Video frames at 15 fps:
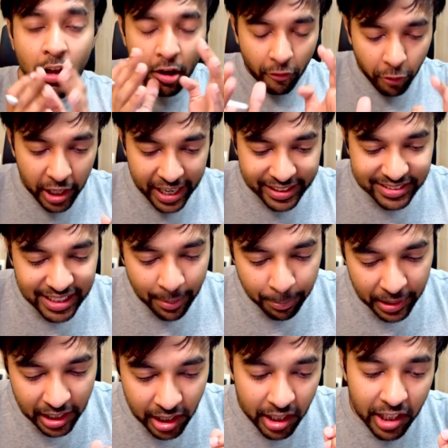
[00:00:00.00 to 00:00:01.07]
For
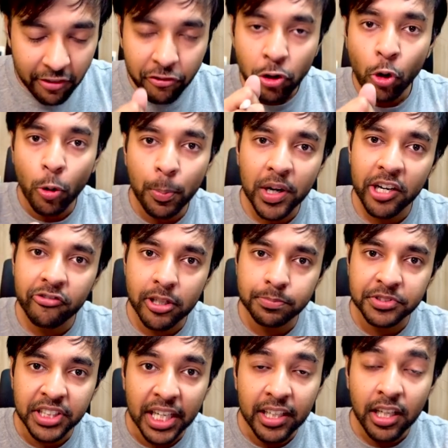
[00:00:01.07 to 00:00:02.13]
example, if you open a
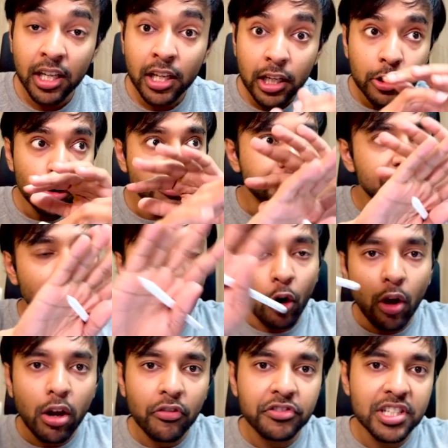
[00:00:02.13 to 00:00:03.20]
website you see
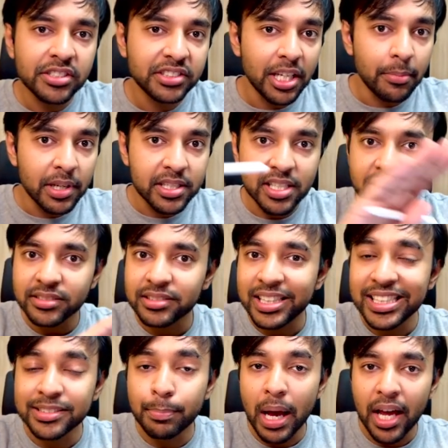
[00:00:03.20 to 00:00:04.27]
all of these images,
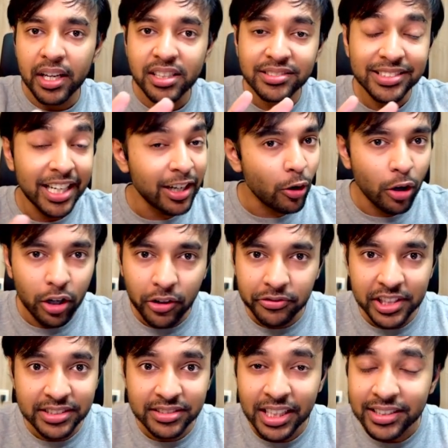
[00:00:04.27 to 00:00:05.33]
these banners and all of
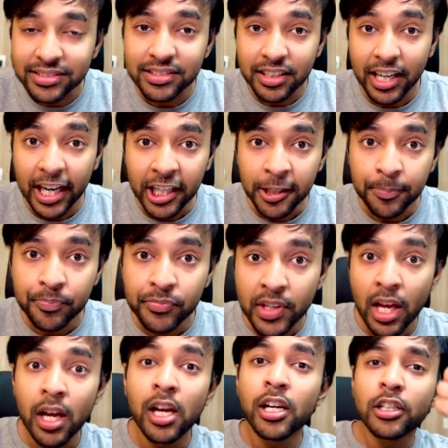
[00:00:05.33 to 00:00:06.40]
these things, right?
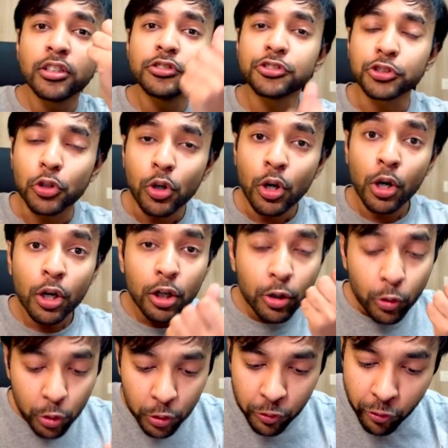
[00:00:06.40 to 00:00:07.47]
So
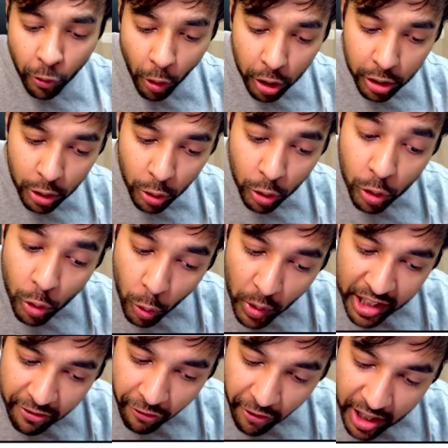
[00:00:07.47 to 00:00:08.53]
do you want to go
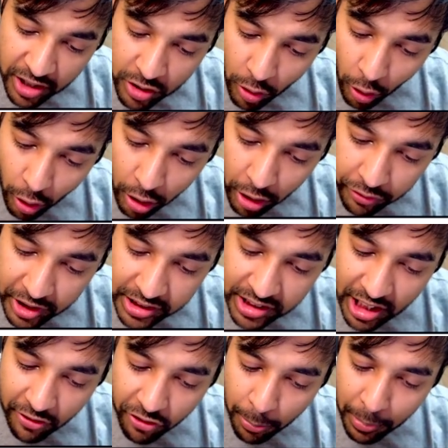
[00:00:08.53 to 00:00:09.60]
and fetch all of this
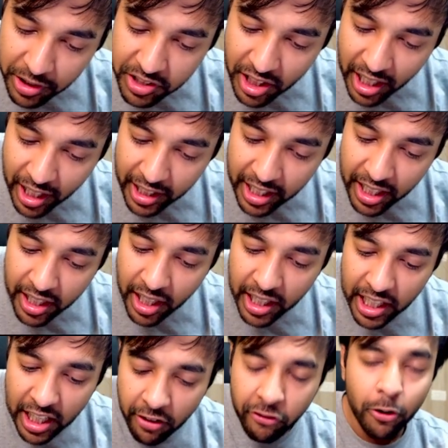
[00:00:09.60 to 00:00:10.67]
information again and
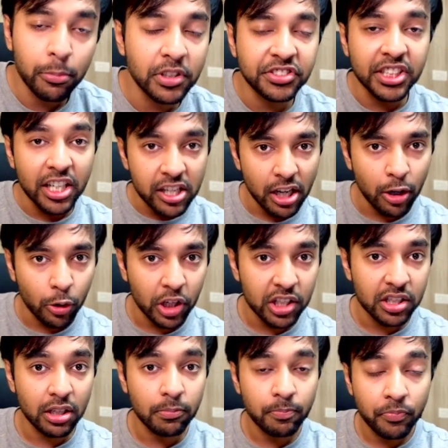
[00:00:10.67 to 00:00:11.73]
again from your central
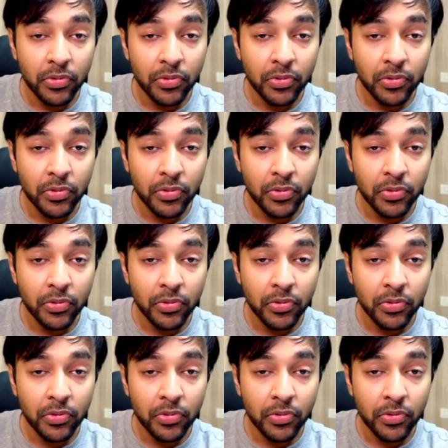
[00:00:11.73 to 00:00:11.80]
location?